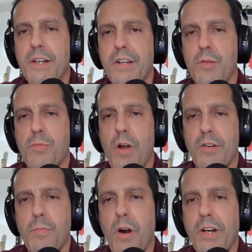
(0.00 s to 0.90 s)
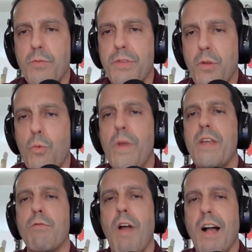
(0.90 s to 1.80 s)
to the broader market with the
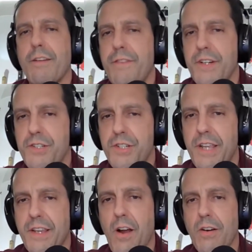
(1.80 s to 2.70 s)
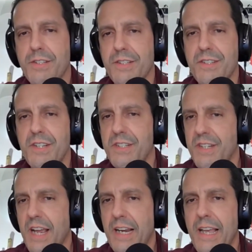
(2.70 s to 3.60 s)
We Rockfish and the Artisan Sea
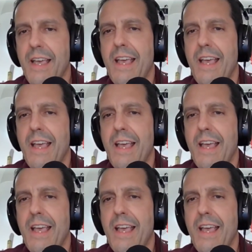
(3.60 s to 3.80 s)
Snake.